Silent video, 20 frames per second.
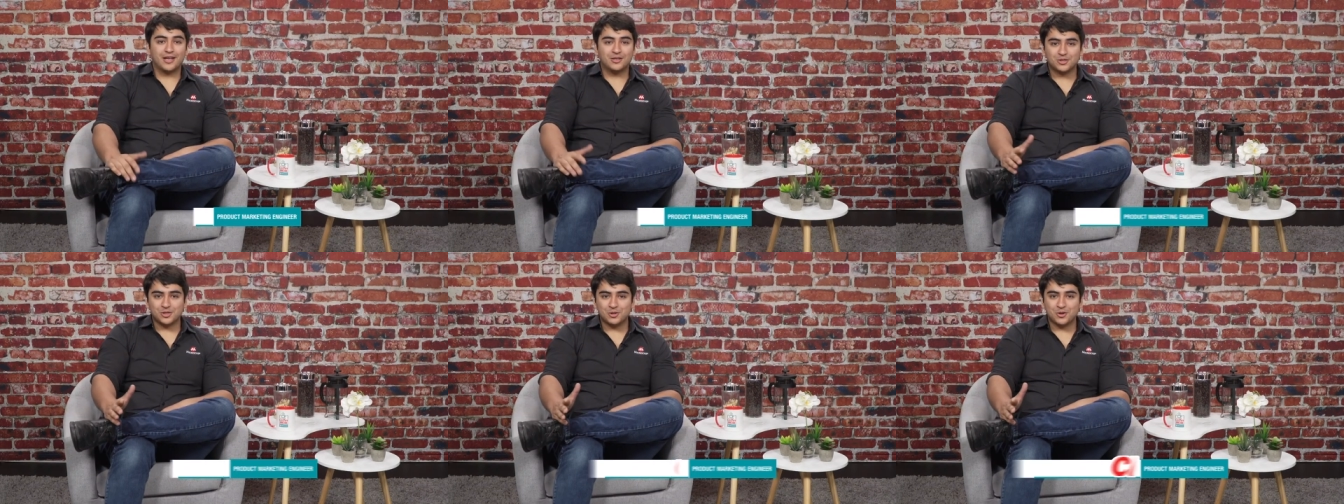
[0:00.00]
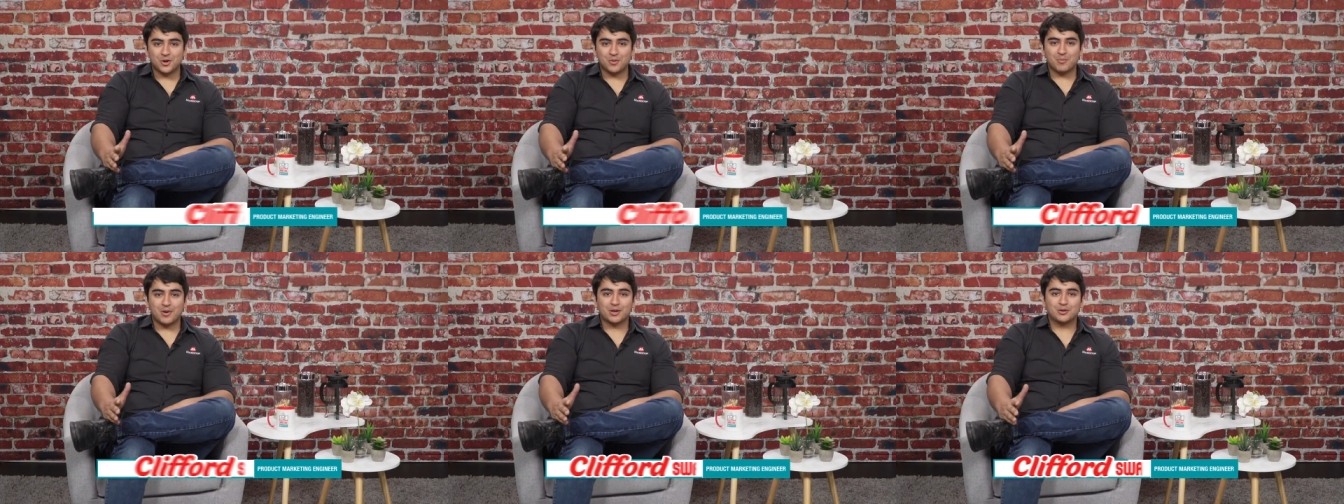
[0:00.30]

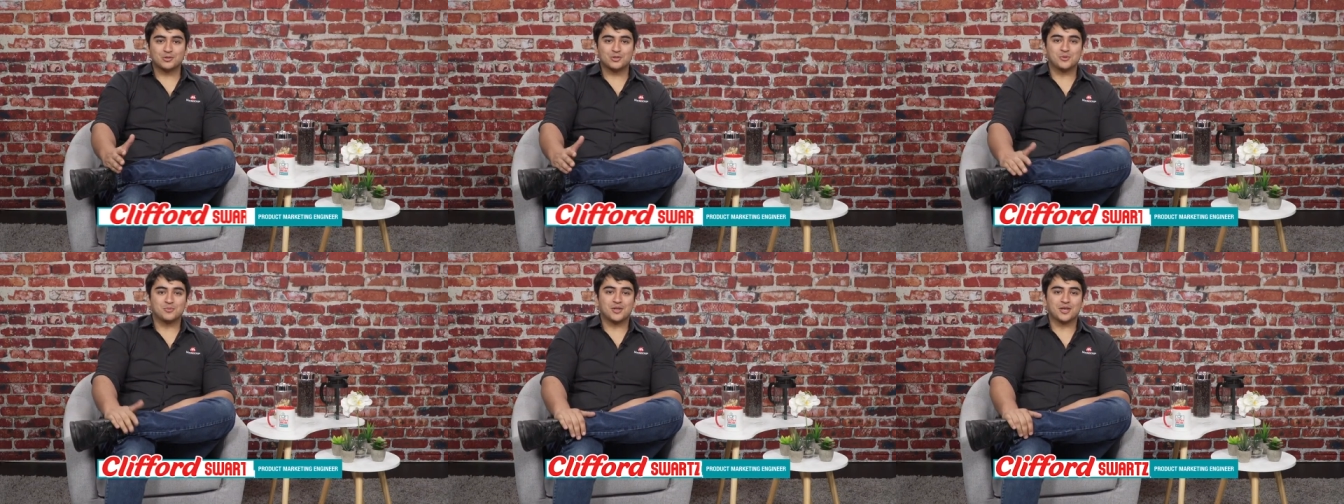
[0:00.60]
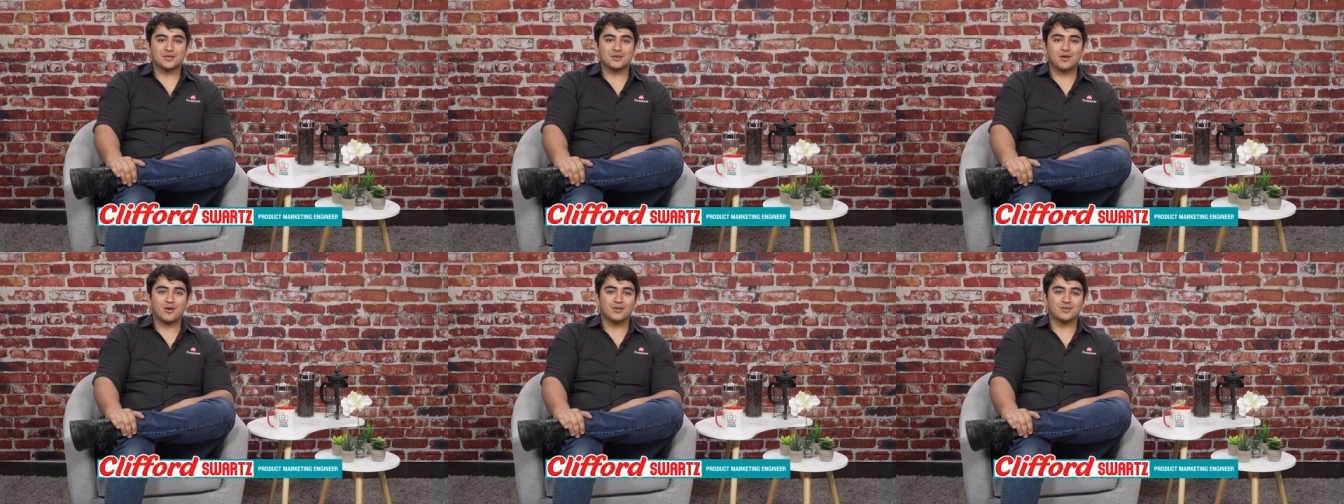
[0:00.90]
engineer at Microchip
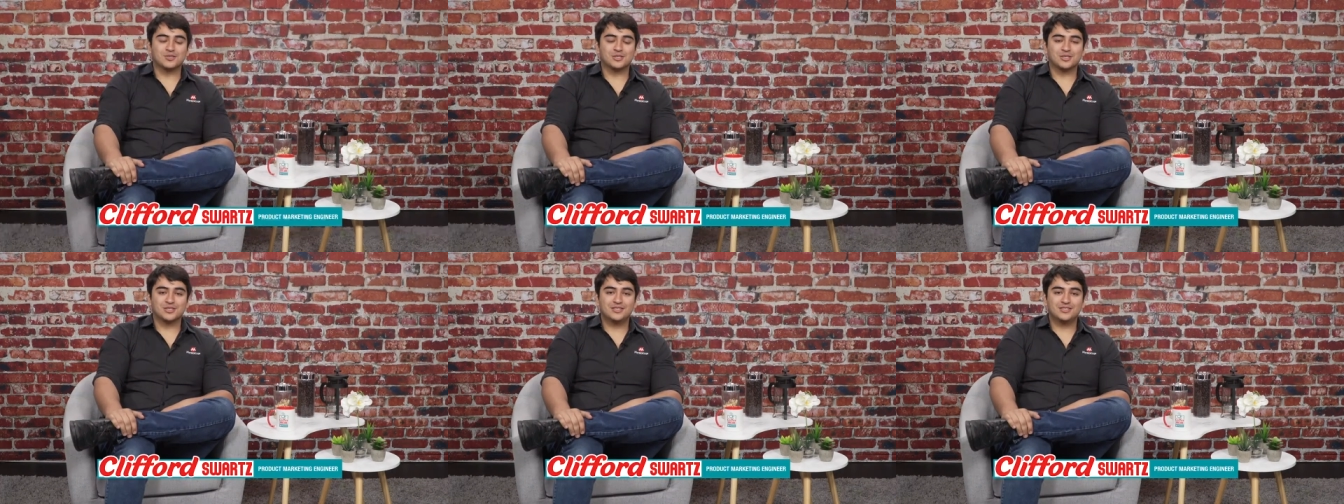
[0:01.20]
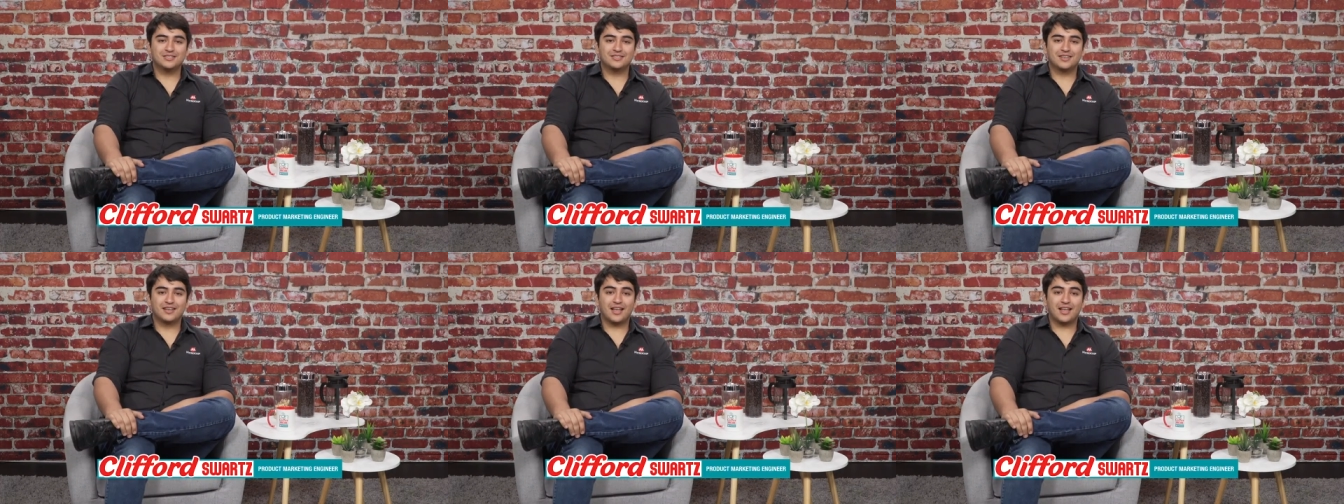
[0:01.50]
Technology